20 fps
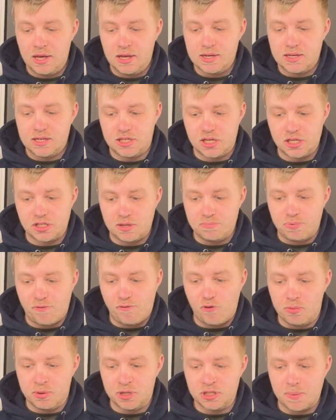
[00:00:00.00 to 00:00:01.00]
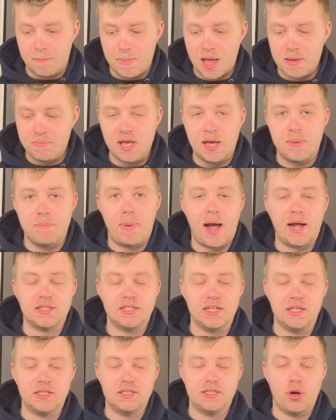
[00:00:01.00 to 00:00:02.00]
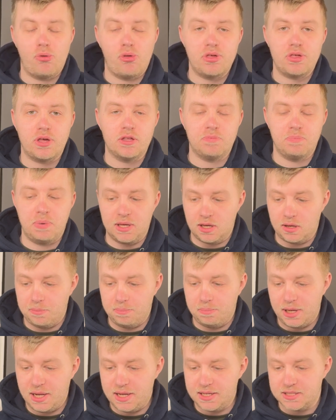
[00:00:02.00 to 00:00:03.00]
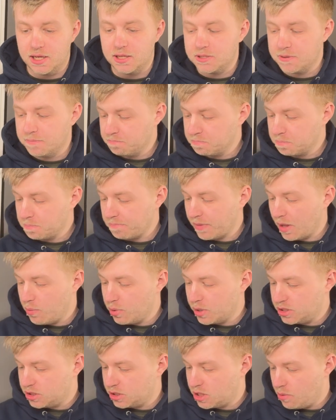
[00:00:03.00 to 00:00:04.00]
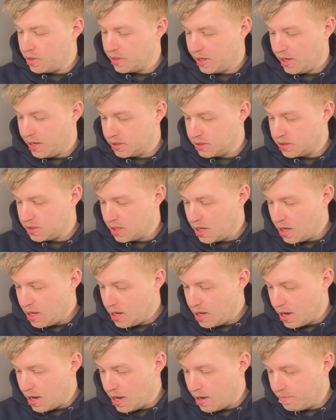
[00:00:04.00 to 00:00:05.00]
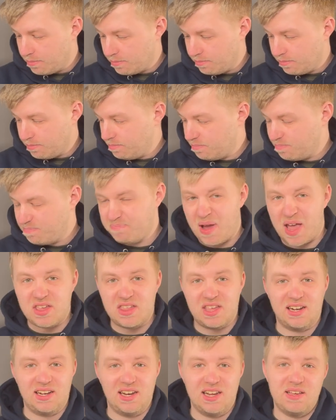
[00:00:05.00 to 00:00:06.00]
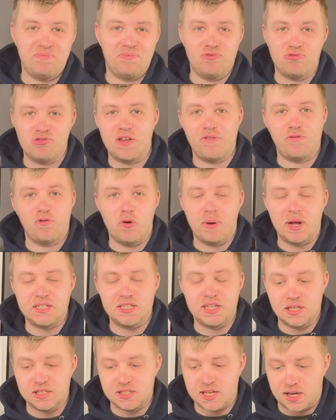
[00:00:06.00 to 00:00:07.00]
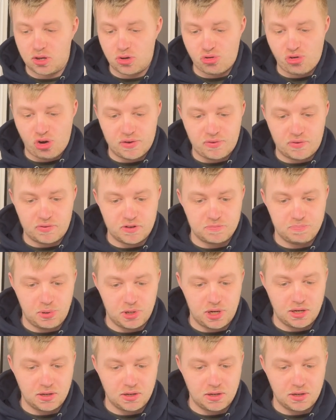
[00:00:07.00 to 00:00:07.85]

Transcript: System performance may be impacted until this has been completed. And what it's doing is, um, basically reformatting the second drive I've just put in.